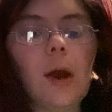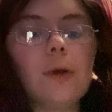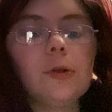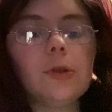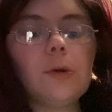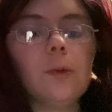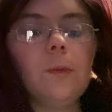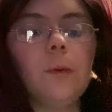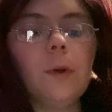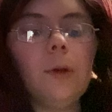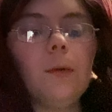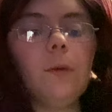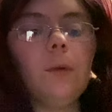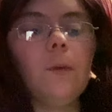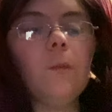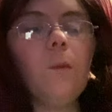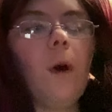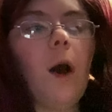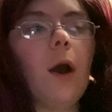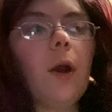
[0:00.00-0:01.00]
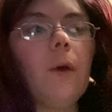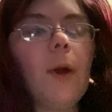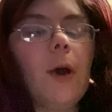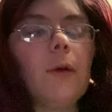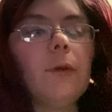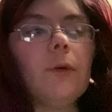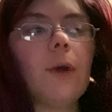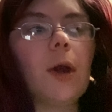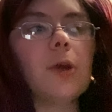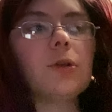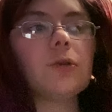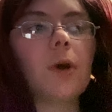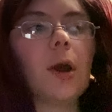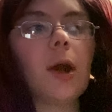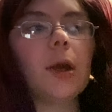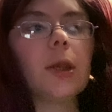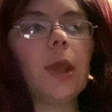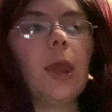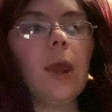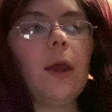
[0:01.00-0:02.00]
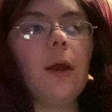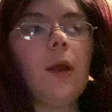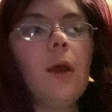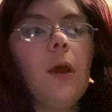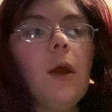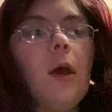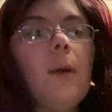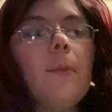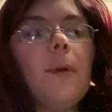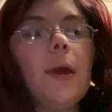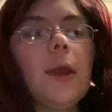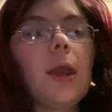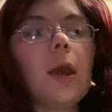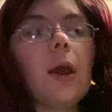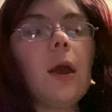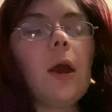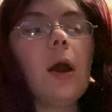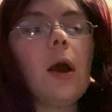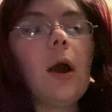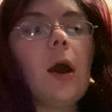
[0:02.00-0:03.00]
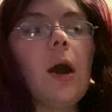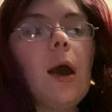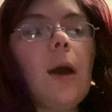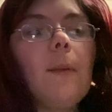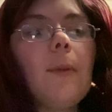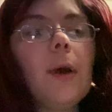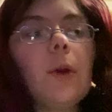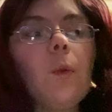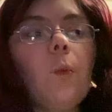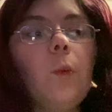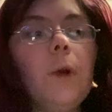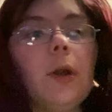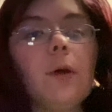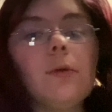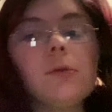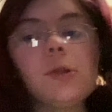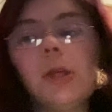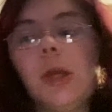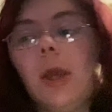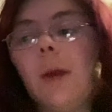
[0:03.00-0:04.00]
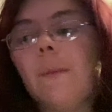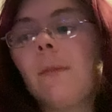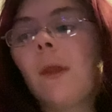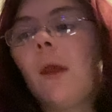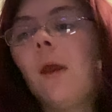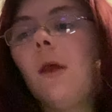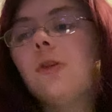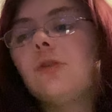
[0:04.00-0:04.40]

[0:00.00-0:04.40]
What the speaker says: So we walk around the restaurant. I'm like, we don't see him.